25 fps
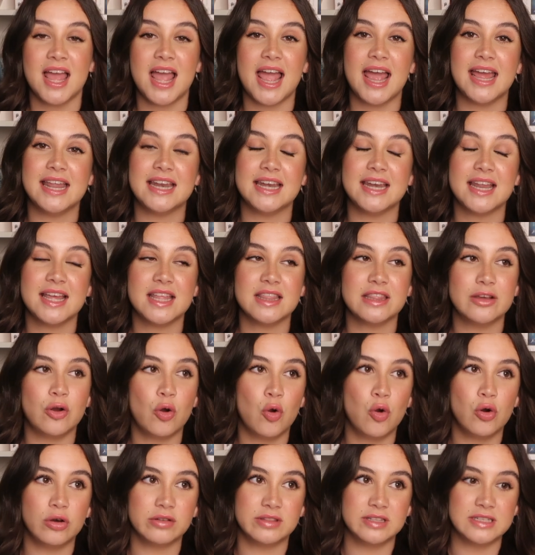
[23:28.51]
And the
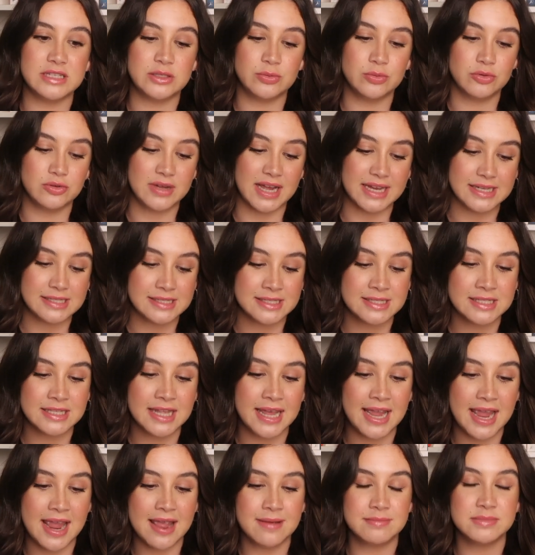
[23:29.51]
authors will get
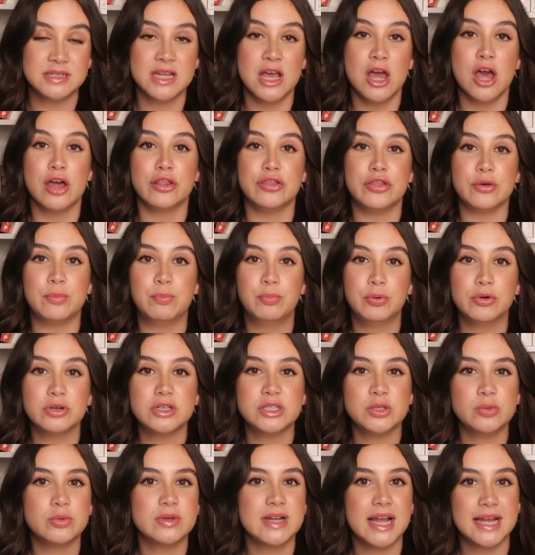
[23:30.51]
slammed, the
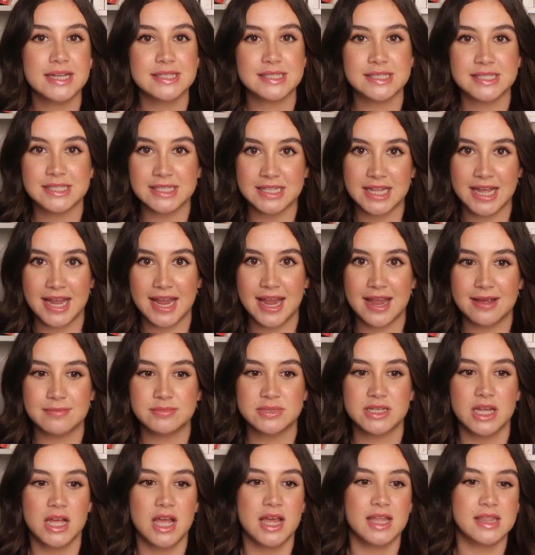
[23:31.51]
books will get
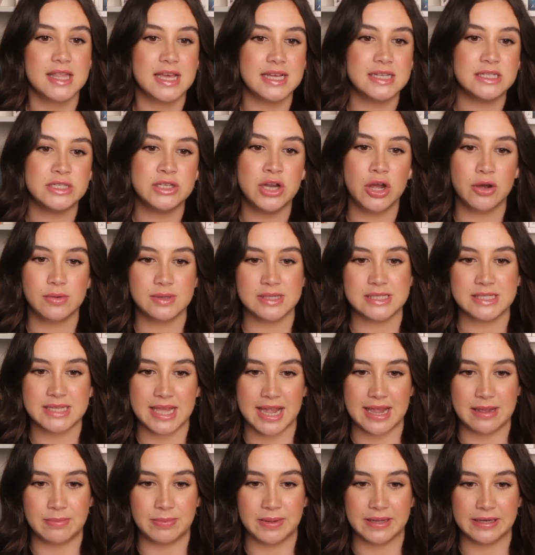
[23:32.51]
slammed, there's no
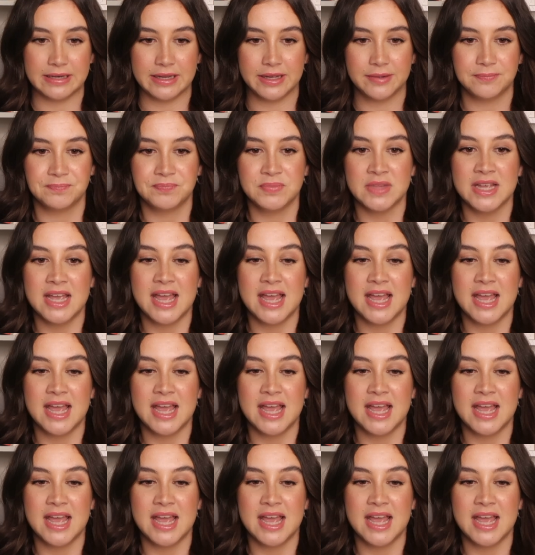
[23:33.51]
escaping it.